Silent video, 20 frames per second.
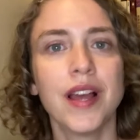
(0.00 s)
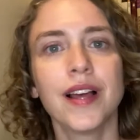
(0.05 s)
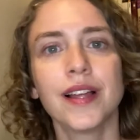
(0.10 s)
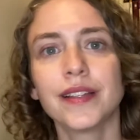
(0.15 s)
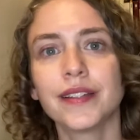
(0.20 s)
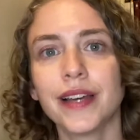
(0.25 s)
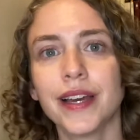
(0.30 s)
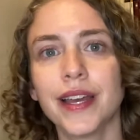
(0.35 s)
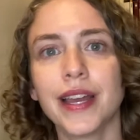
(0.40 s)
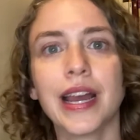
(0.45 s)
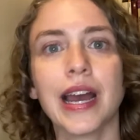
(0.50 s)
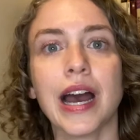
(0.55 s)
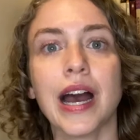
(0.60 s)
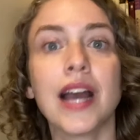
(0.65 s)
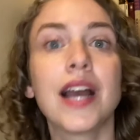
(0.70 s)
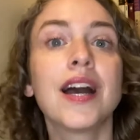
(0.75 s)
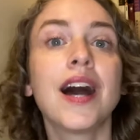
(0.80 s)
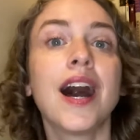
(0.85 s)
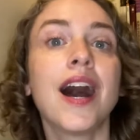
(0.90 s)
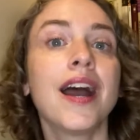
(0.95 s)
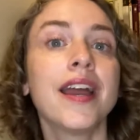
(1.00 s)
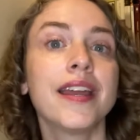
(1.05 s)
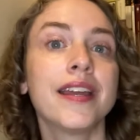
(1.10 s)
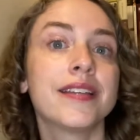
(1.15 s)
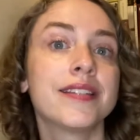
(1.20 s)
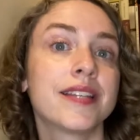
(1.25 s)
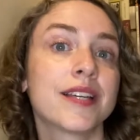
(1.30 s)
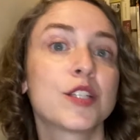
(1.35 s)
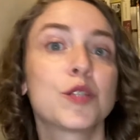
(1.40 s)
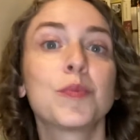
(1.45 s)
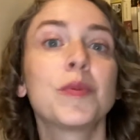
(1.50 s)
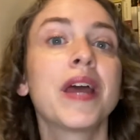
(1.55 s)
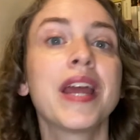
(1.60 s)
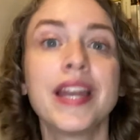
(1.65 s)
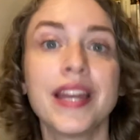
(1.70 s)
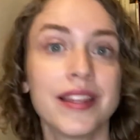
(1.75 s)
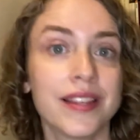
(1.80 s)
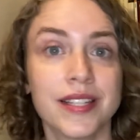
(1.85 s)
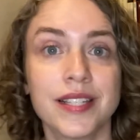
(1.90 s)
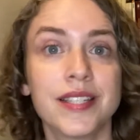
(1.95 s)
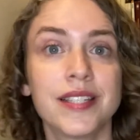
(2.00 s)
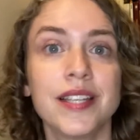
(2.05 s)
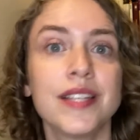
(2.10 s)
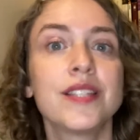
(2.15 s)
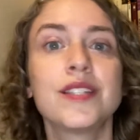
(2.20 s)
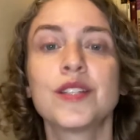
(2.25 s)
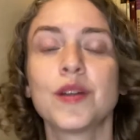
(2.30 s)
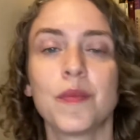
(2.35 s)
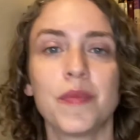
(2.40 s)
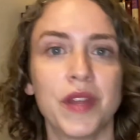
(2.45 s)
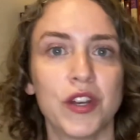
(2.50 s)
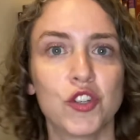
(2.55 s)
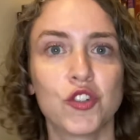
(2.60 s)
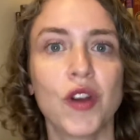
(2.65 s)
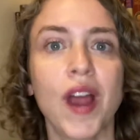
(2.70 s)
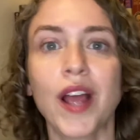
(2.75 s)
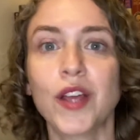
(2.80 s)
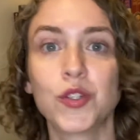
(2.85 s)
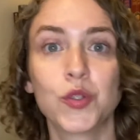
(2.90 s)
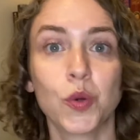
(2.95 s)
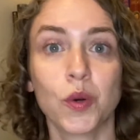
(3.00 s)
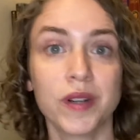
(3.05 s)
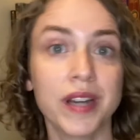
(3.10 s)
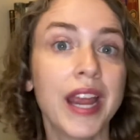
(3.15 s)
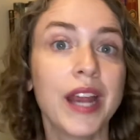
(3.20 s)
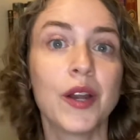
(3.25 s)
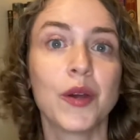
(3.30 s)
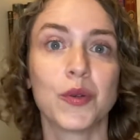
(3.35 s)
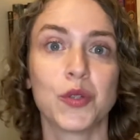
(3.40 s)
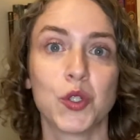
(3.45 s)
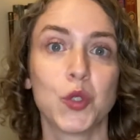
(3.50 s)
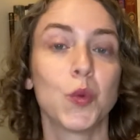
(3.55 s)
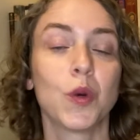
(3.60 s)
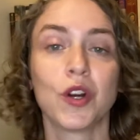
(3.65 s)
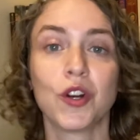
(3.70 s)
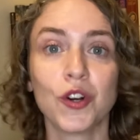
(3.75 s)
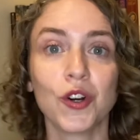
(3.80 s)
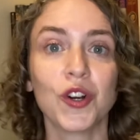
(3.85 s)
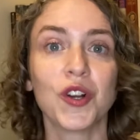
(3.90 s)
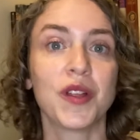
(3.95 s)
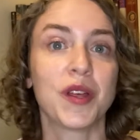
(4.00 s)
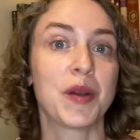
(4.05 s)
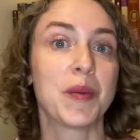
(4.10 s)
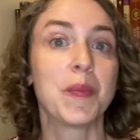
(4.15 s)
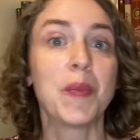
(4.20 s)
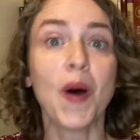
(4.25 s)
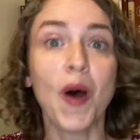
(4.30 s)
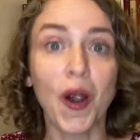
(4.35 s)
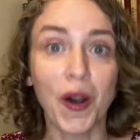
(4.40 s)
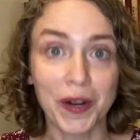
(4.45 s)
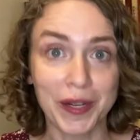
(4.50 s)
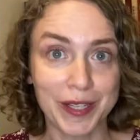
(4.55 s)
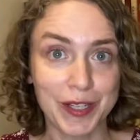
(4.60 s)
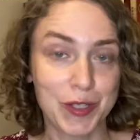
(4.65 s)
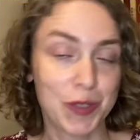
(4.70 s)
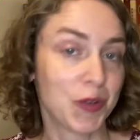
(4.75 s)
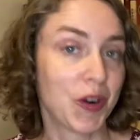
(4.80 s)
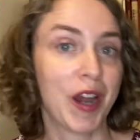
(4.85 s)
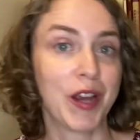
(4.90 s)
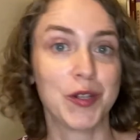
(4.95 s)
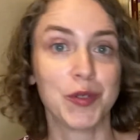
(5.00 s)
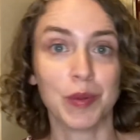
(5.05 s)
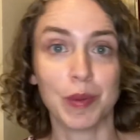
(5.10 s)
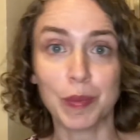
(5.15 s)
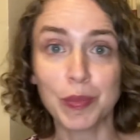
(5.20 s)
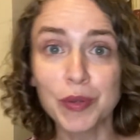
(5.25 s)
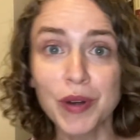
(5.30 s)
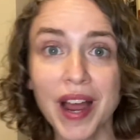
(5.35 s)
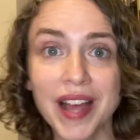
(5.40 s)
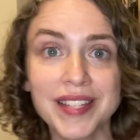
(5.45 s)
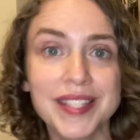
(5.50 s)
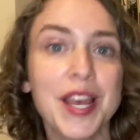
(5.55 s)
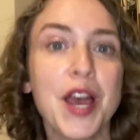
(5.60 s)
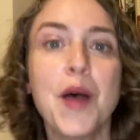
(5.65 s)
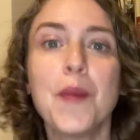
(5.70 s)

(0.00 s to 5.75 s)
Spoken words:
like a guy is explaining the system that tracks tornadoes to a girl at a bar he's trying to impress,